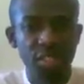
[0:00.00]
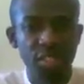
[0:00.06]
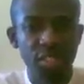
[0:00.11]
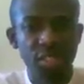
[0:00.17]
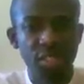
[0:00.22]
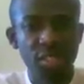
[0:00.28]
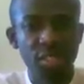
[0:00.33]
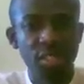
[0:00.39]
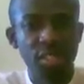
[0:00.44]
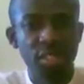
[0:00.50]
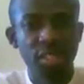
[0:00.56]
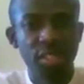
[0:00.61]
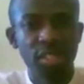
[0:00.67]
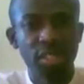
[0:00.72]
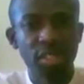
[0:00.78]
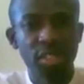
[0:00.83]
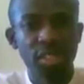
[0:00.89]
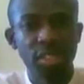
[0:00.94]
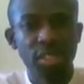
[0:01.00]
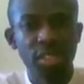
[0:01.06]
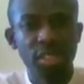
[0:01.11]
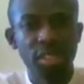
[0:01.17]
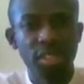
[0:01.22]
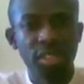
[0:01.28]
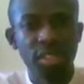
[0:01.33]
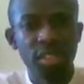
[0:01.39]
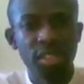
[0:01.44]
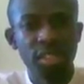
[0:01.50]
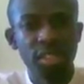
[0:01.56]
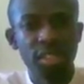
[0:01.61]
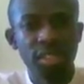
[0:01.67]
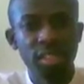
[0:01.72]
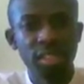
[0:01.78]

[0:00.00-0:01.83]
(no one is talking)